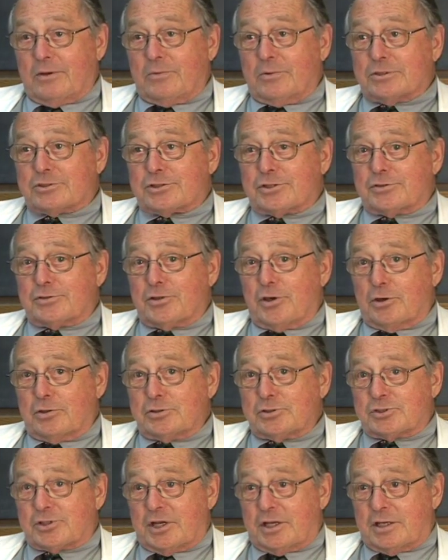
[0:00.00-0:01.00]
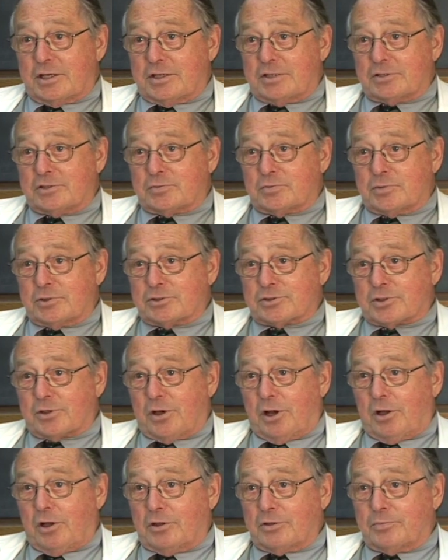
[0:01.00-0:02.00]
which in those days was
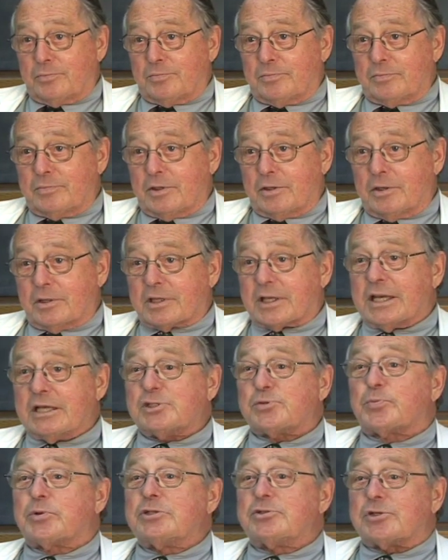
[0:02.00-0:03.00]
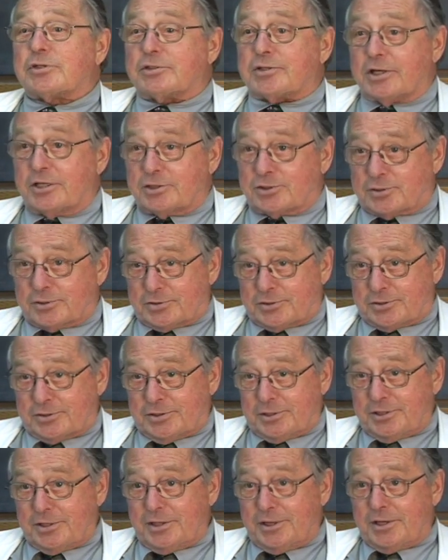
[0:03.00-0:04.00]
called uh, case presentations.
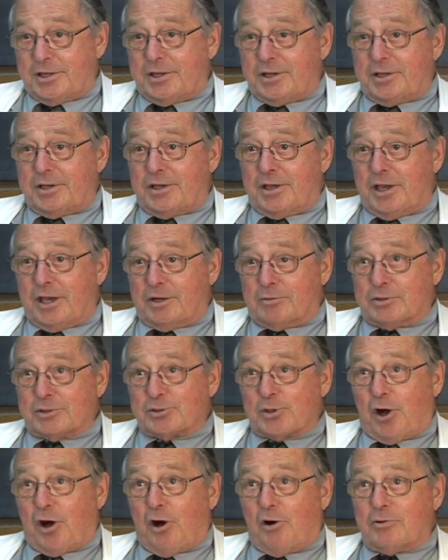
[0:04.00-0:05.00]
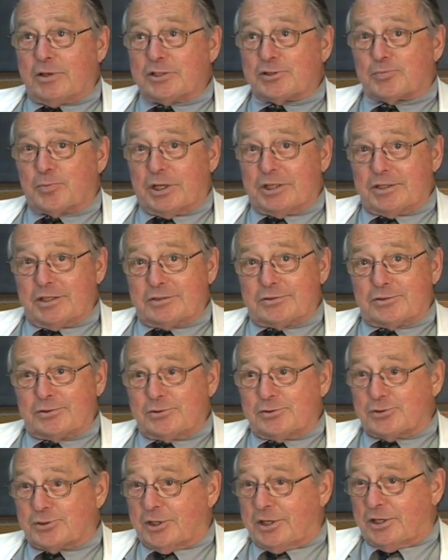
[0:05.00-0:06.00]
And it was always Monday and
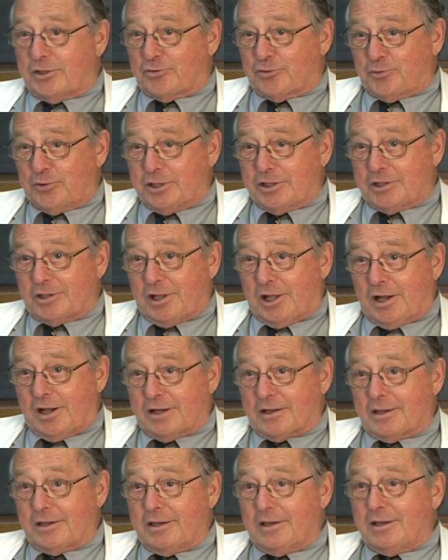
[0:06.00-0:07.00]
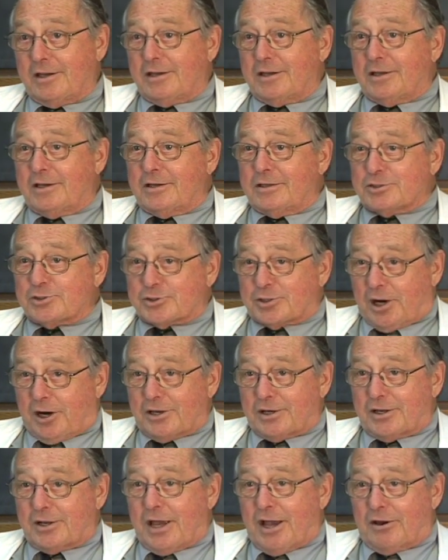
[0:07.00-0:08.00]
Tuesday at 3 o'clock.
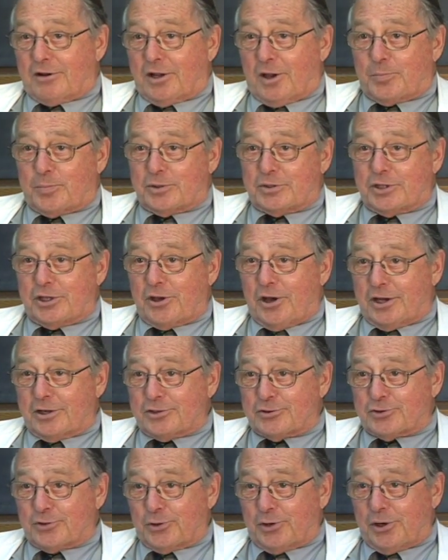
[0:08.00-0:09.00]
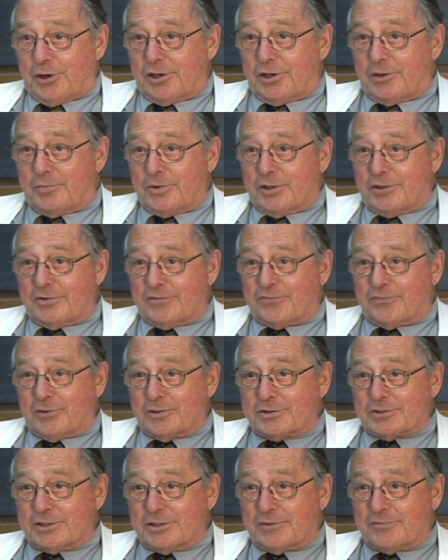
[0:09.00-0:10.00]
Started out up in the auditorium on the
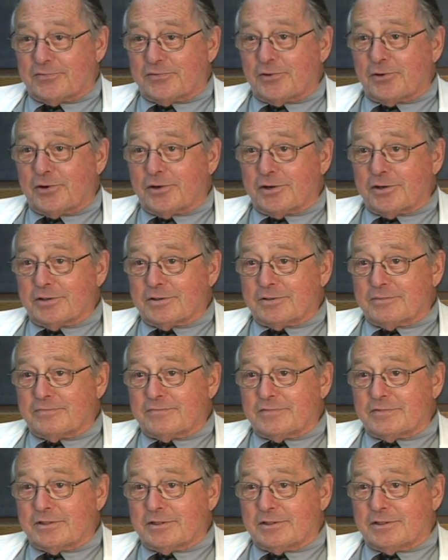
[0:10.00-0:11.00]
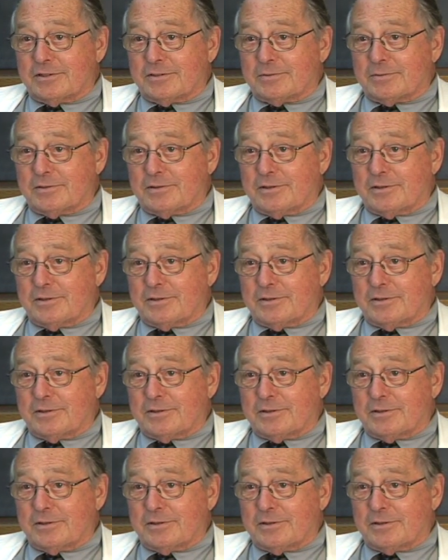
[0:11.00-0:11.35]
14th floor of, uh,